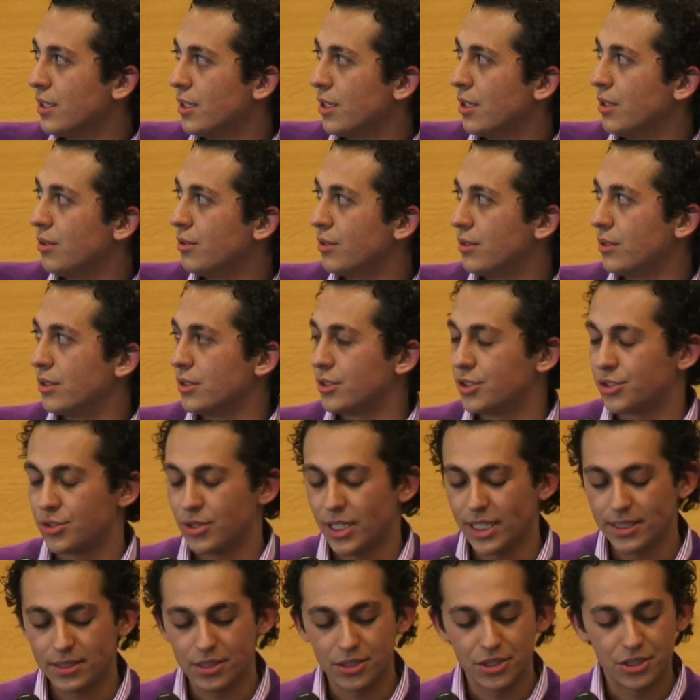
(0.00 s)
you know, the
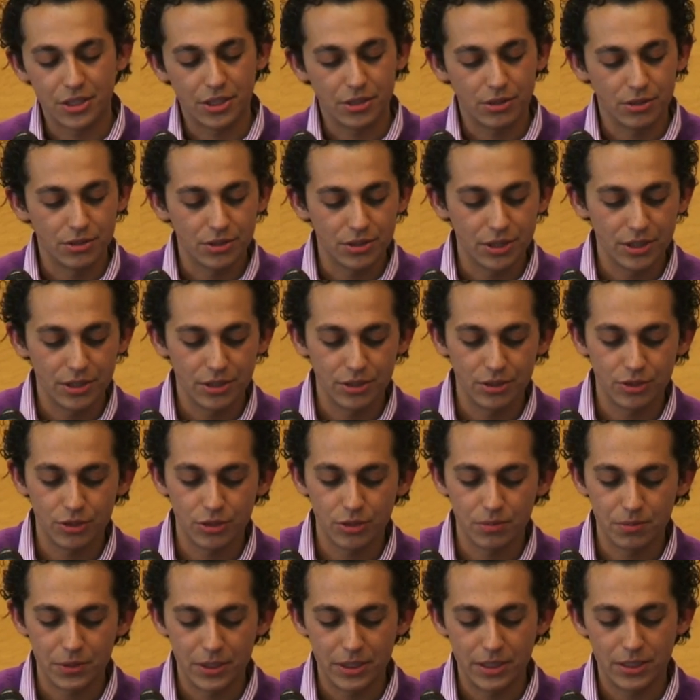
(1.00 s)
strategy continues
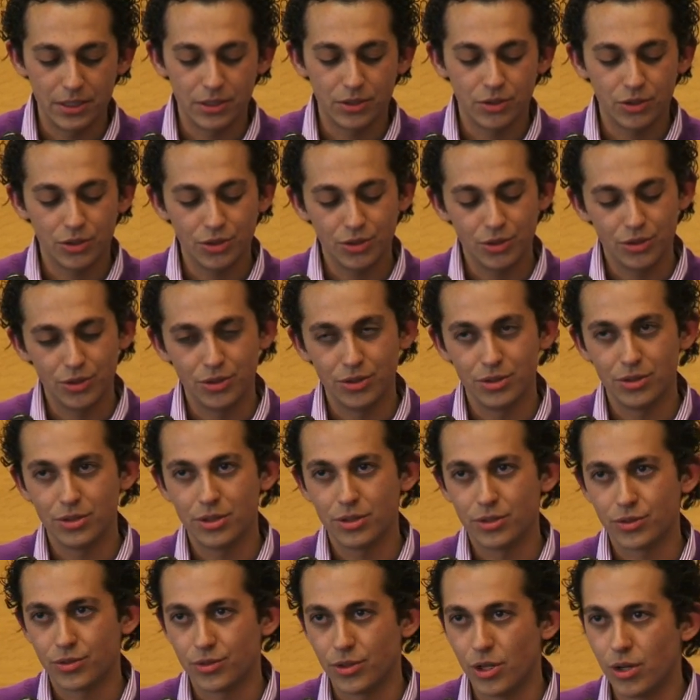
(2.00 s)
to be to
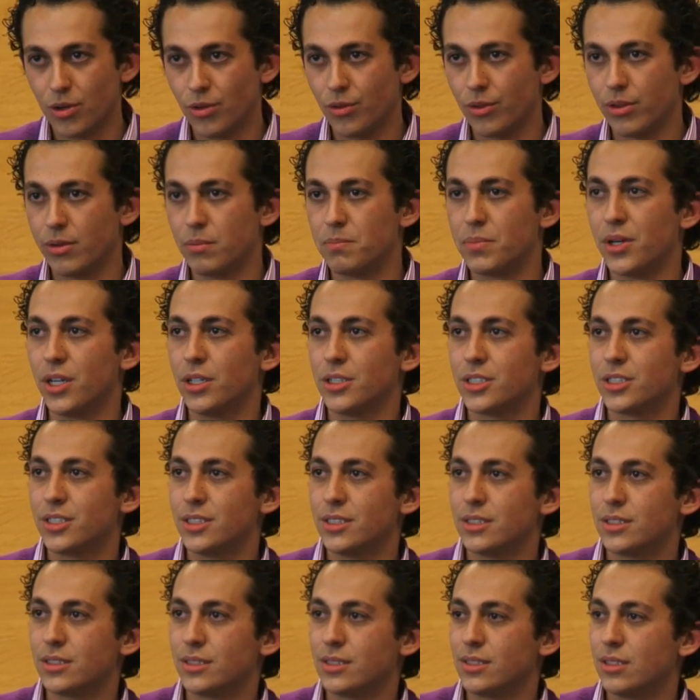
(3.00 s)
grow the
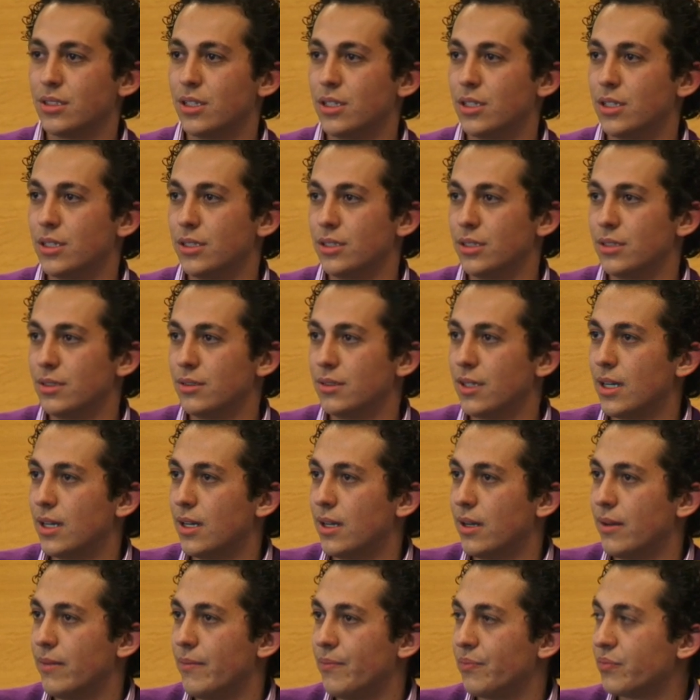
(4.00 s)
budget
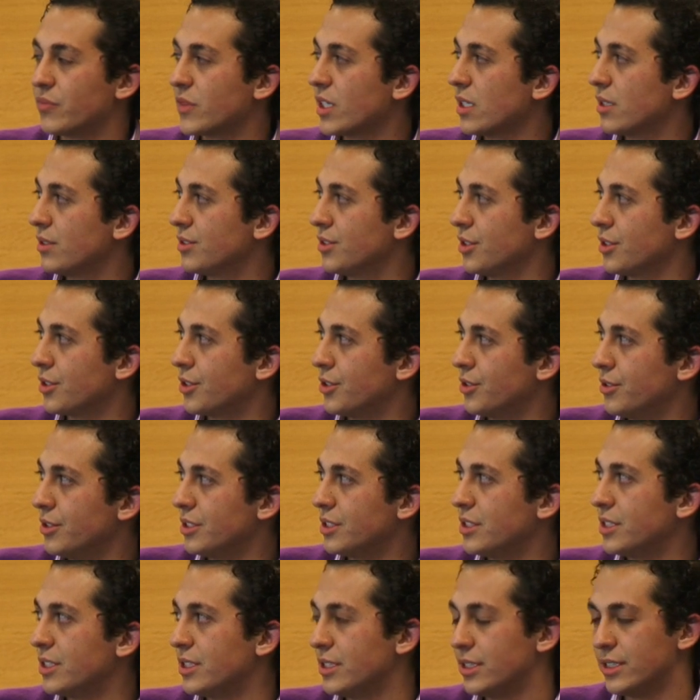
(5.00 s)
on
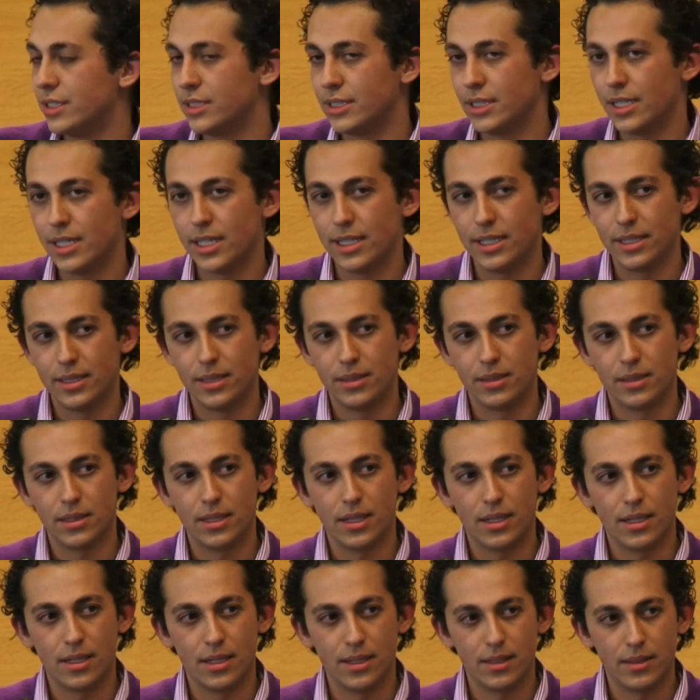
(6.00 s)
security and
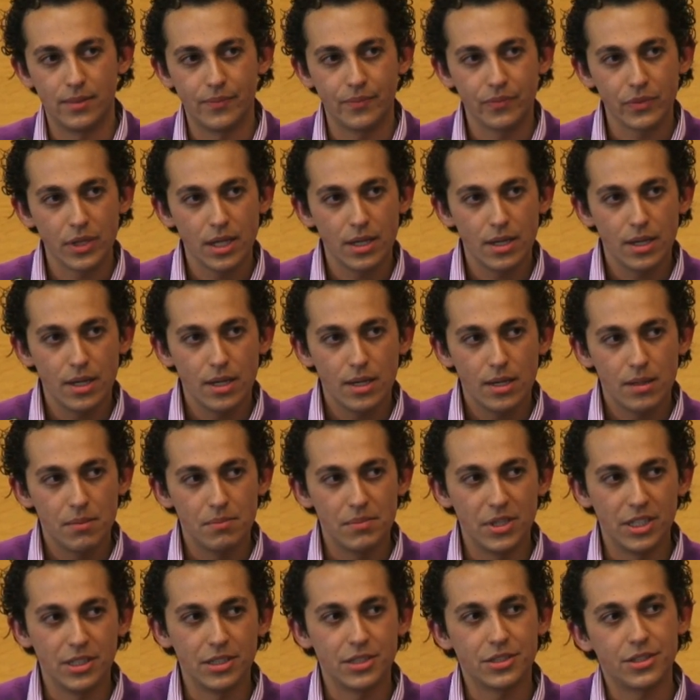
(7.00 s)

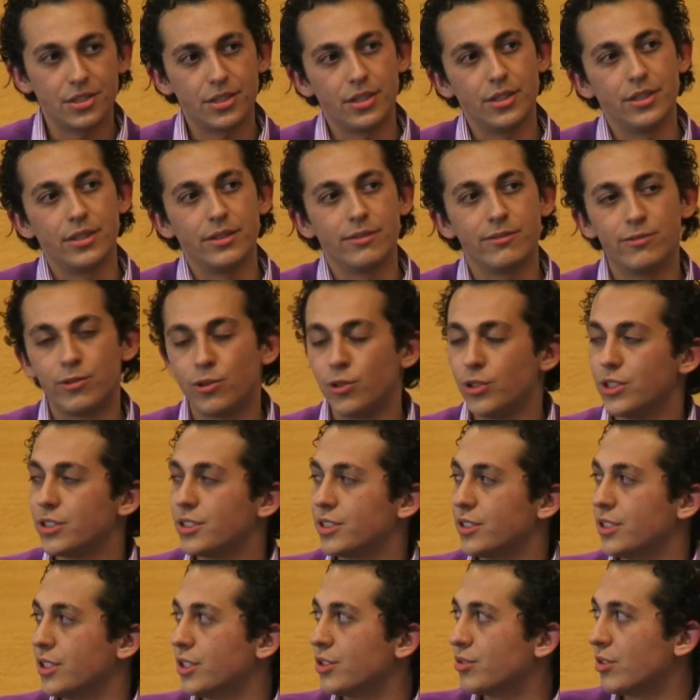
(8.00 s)
military
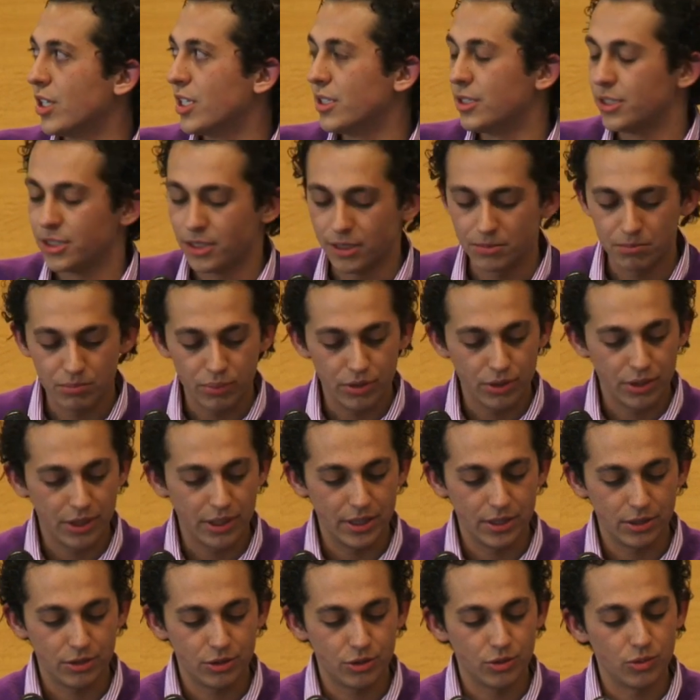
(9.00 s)
forces rather than put
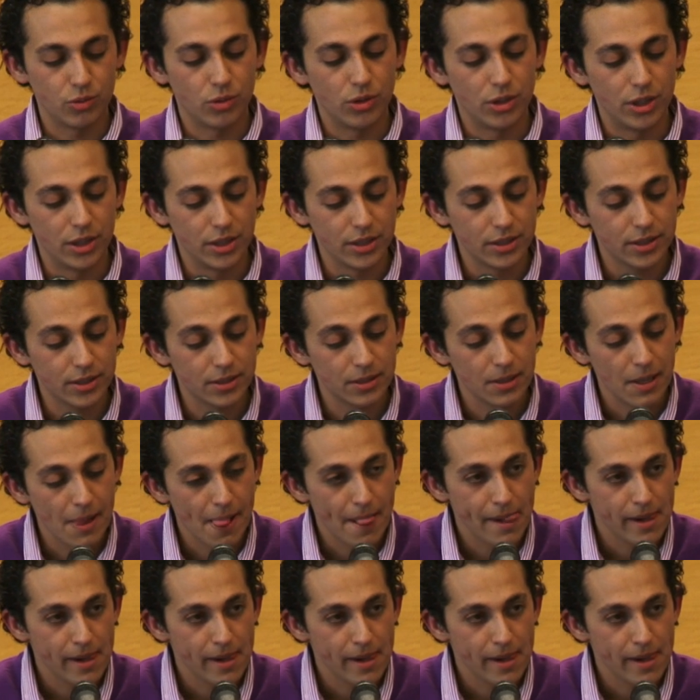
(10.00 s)
it towards